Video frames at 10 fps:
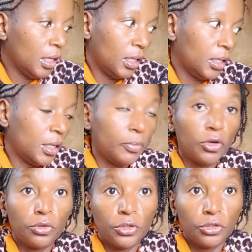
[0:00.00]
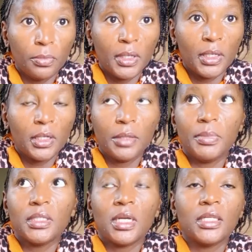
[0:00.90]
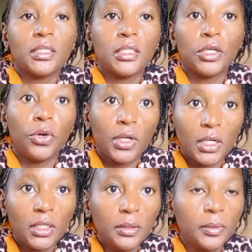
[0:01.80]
and I'm not going to make hibiscus tea only.